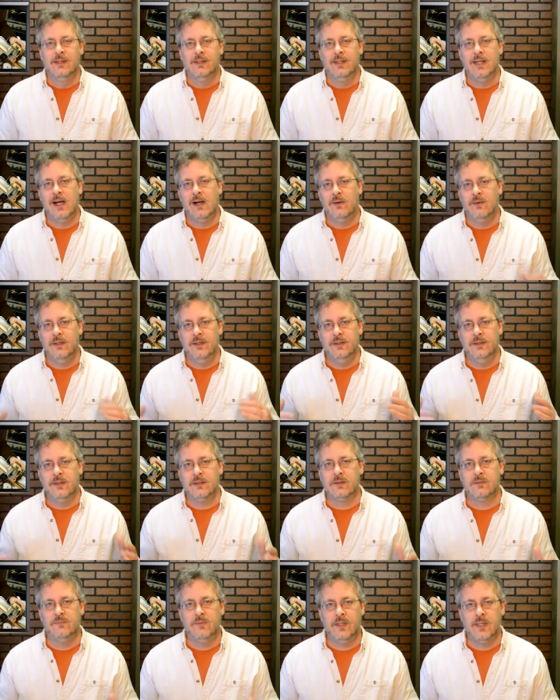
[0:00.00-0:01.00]
Now in
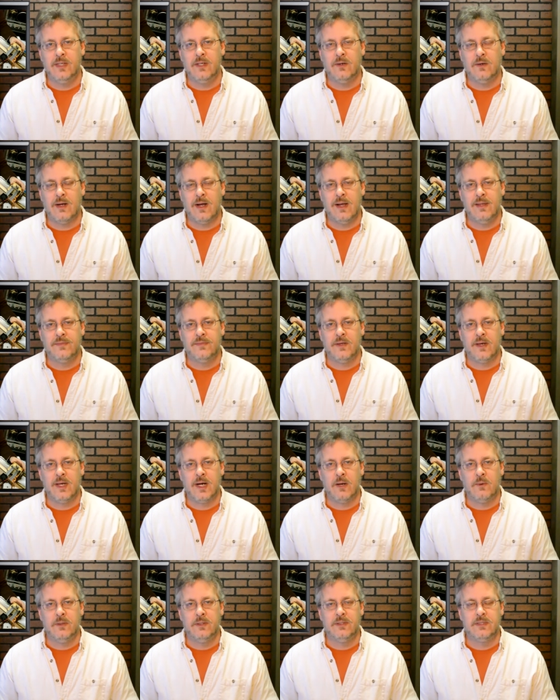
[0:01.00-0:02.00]
this video I
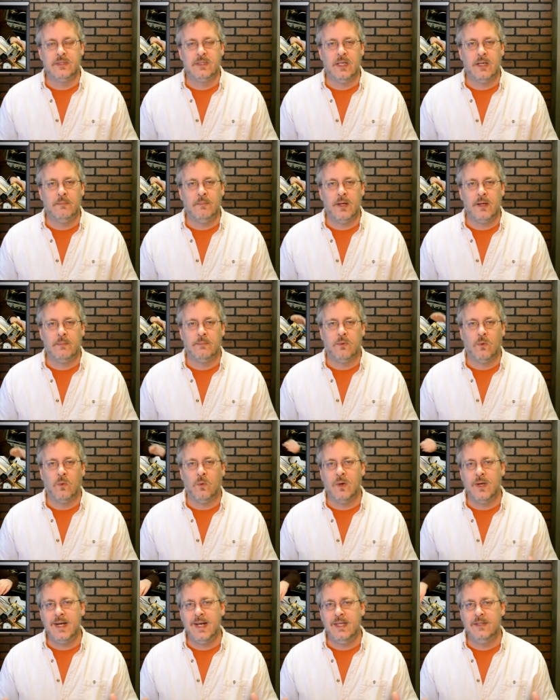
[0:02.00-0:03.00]
thought I would sum up
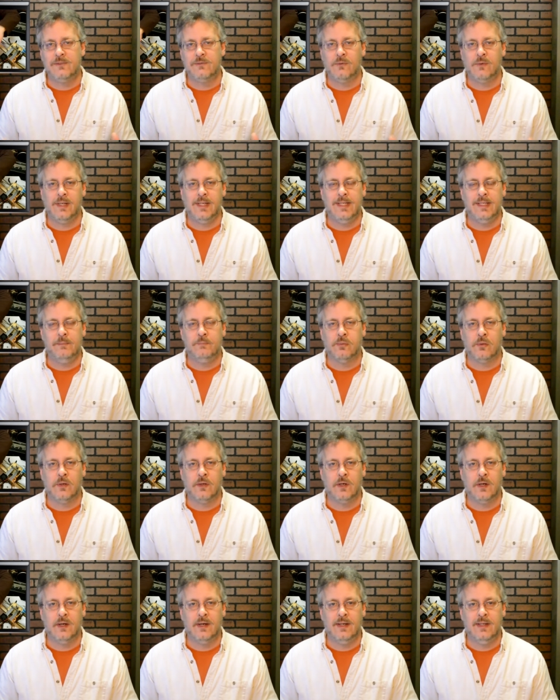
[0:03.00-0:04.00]
what a 3D
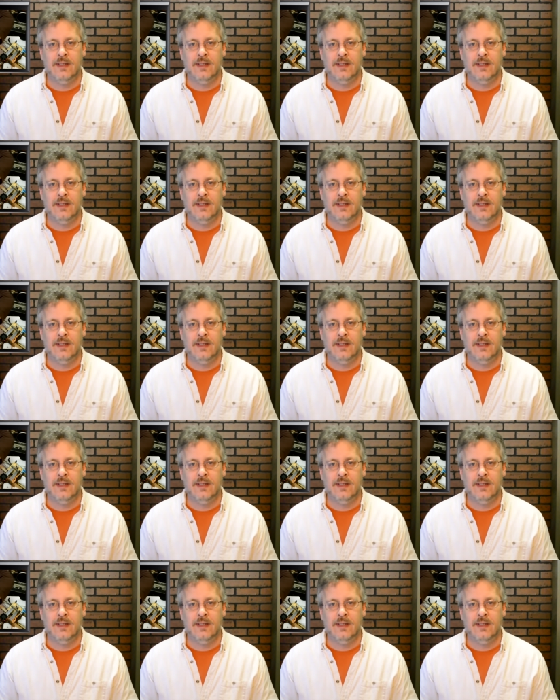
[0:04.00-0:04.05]
printer